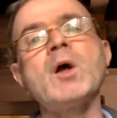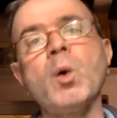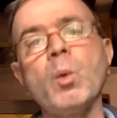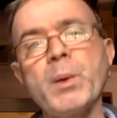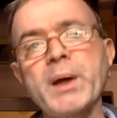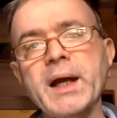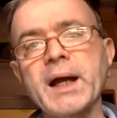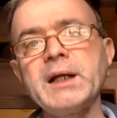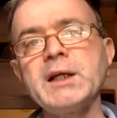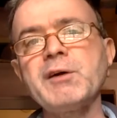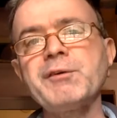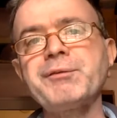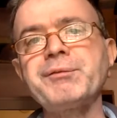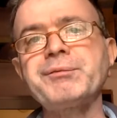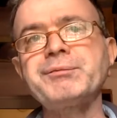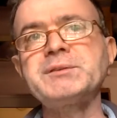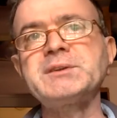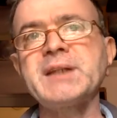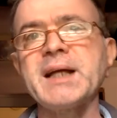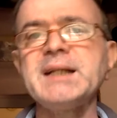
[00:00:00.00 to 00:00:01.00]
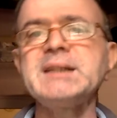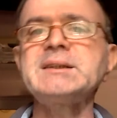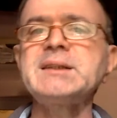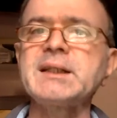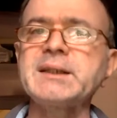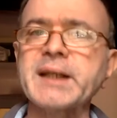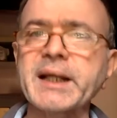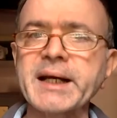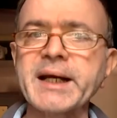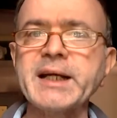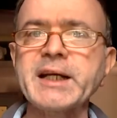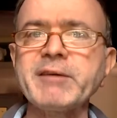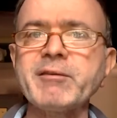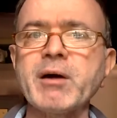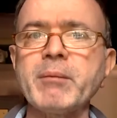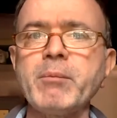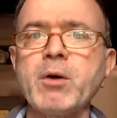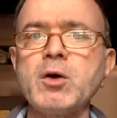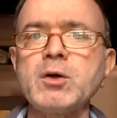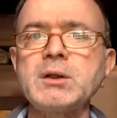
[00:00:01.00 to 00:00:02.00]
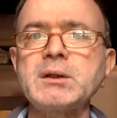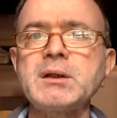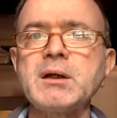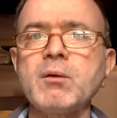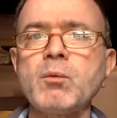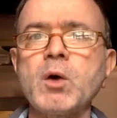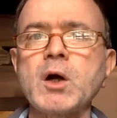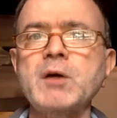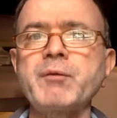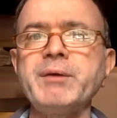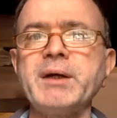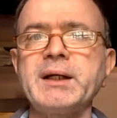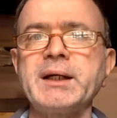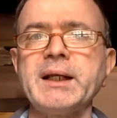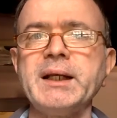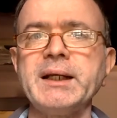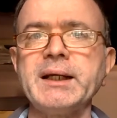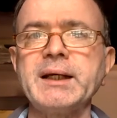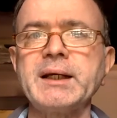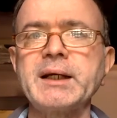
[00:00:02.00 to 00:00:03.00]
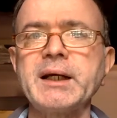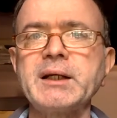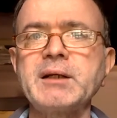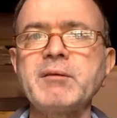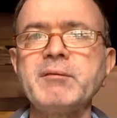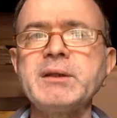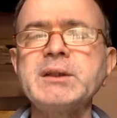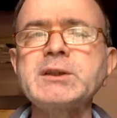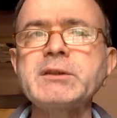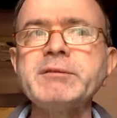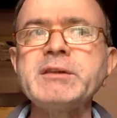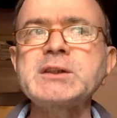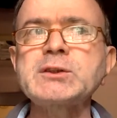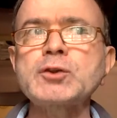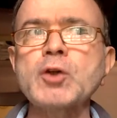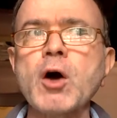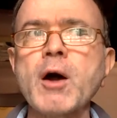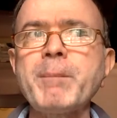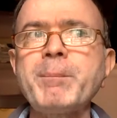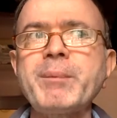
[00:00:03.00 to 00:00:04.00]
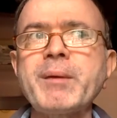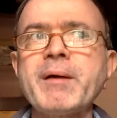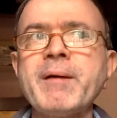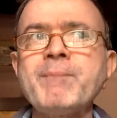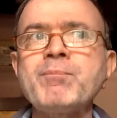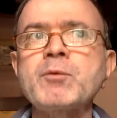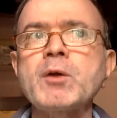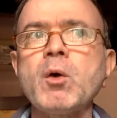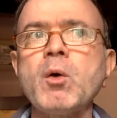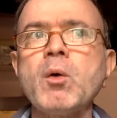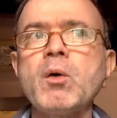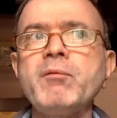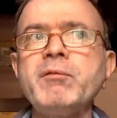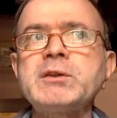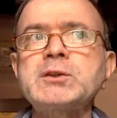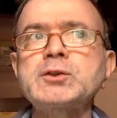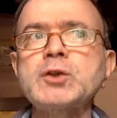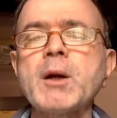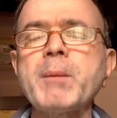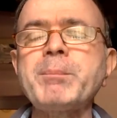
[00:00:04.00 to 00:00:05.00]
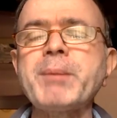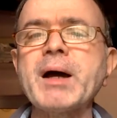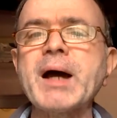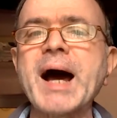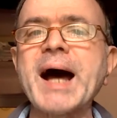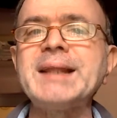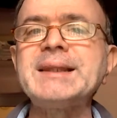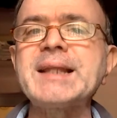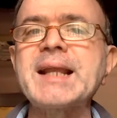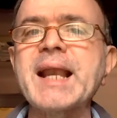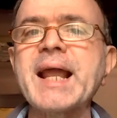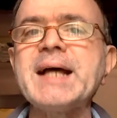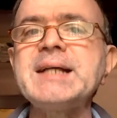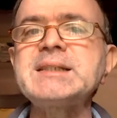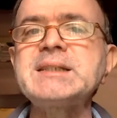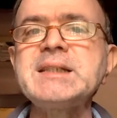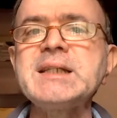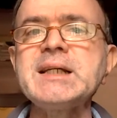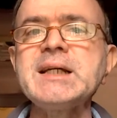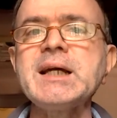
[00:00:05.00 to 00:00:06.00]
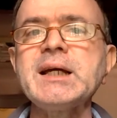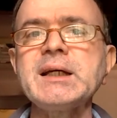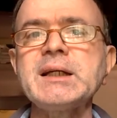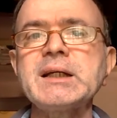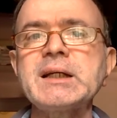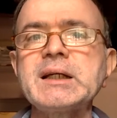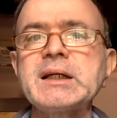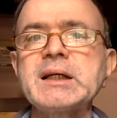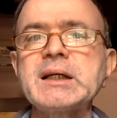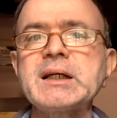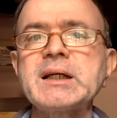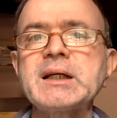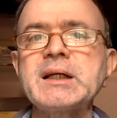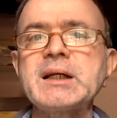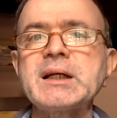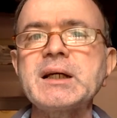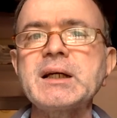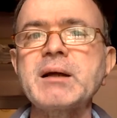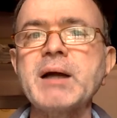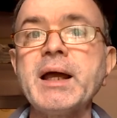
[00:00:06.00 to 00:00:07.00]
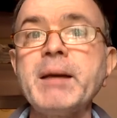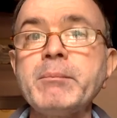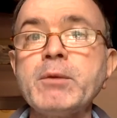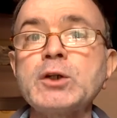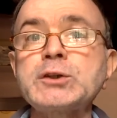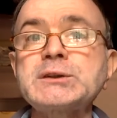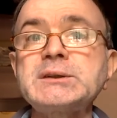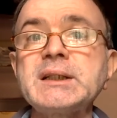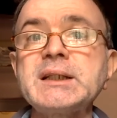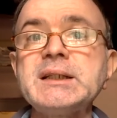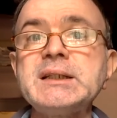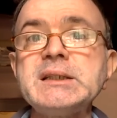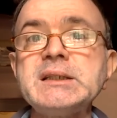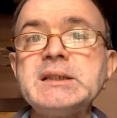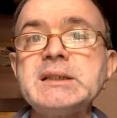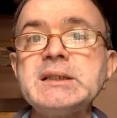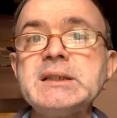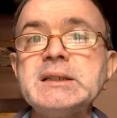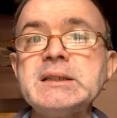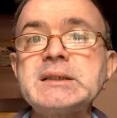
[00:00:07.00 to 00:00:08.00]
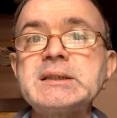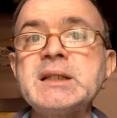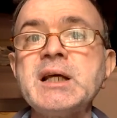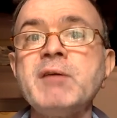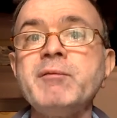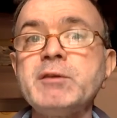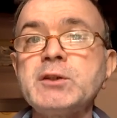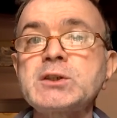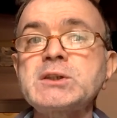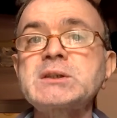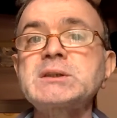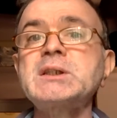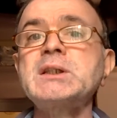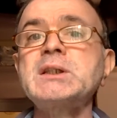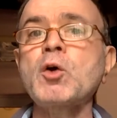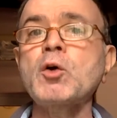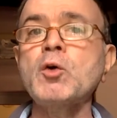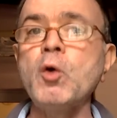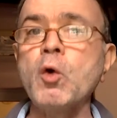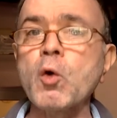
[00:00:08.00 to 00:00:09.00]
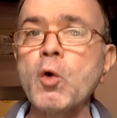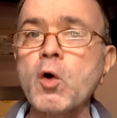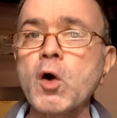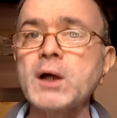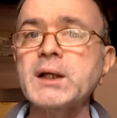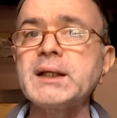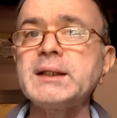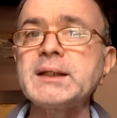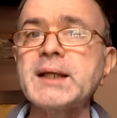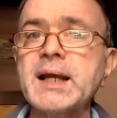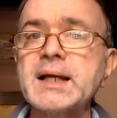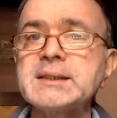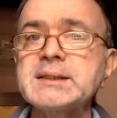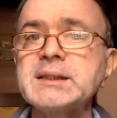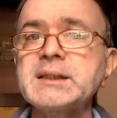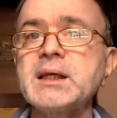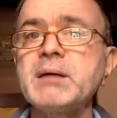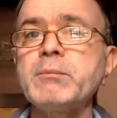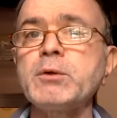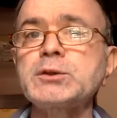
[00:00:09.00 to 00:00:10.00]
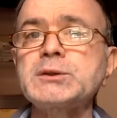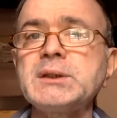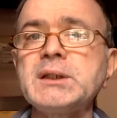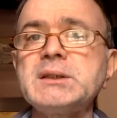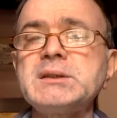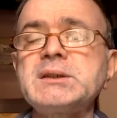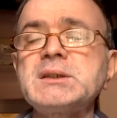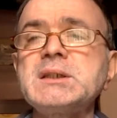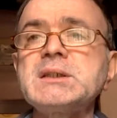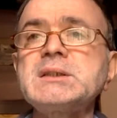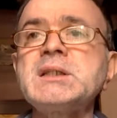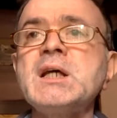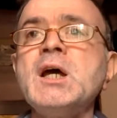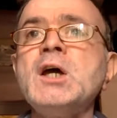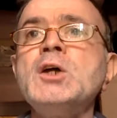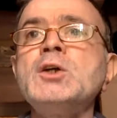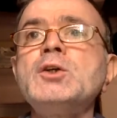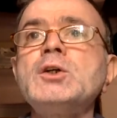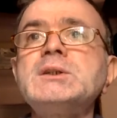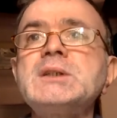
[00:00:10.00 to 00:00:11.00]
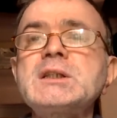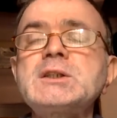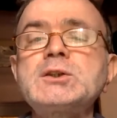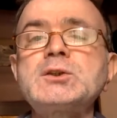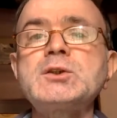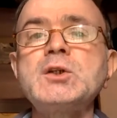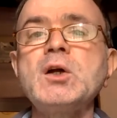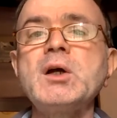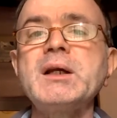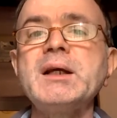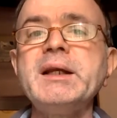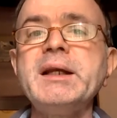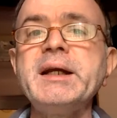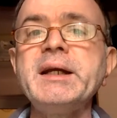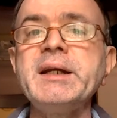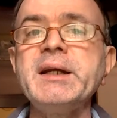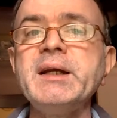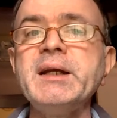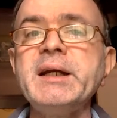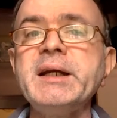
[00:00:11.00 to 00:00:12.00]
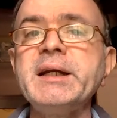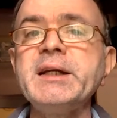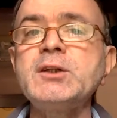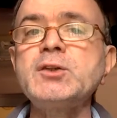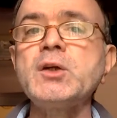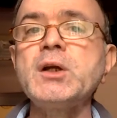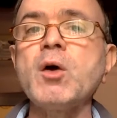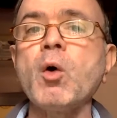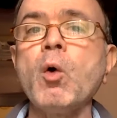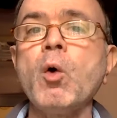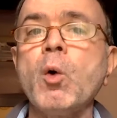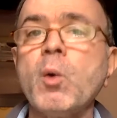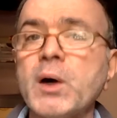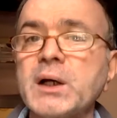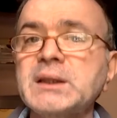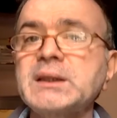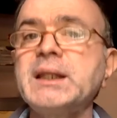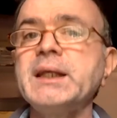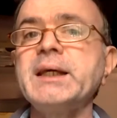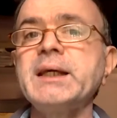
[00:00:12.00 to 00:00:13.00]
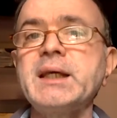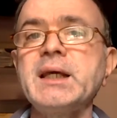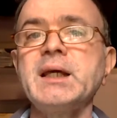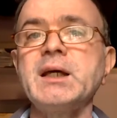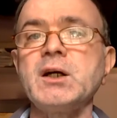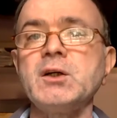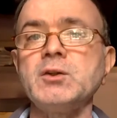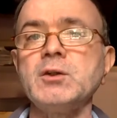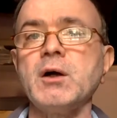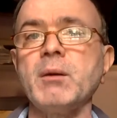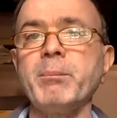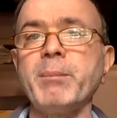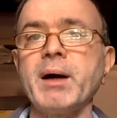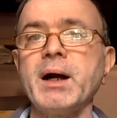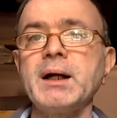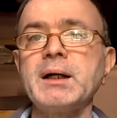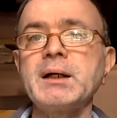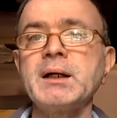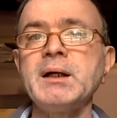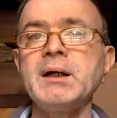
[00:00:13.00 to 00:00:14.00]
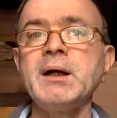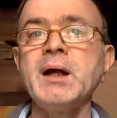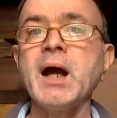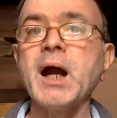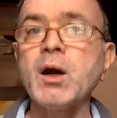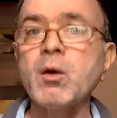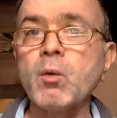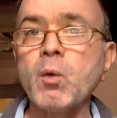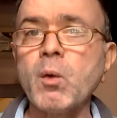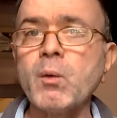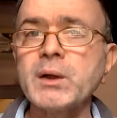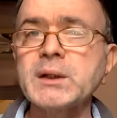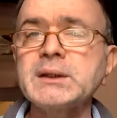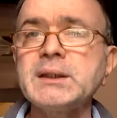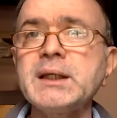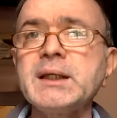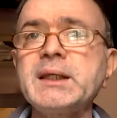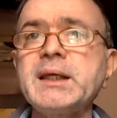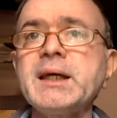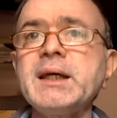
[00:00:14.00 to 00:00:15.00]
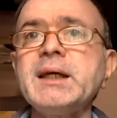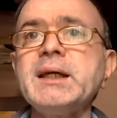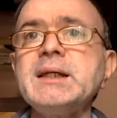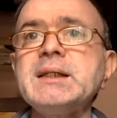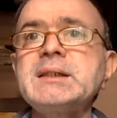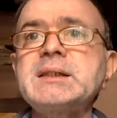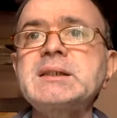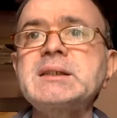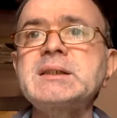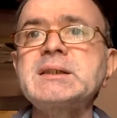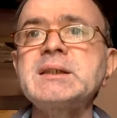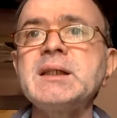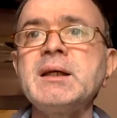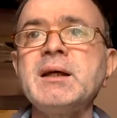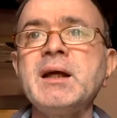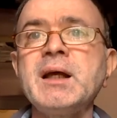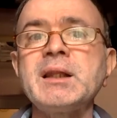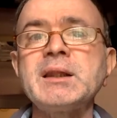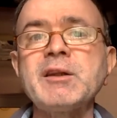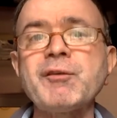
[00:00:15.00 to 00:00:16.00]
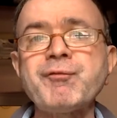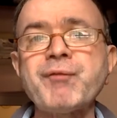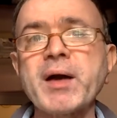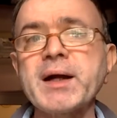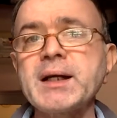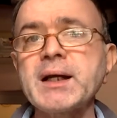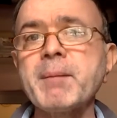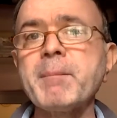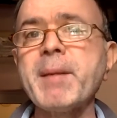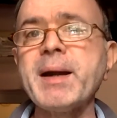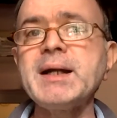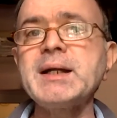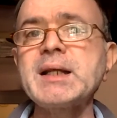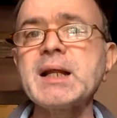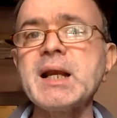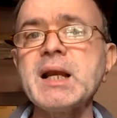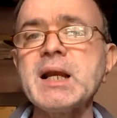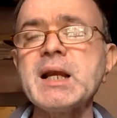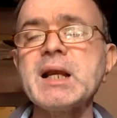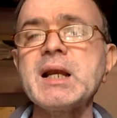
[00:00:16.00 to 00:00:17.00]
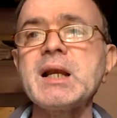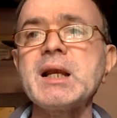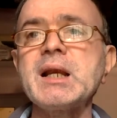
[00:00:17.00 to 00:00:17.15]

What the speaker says: we kind of change the narrative about what we are telling, right? We stopped analyzing emotional injuries. When you go on analyzing emotional injuries, you're just leading to an overthinking on your part. And overthinking is the fundamental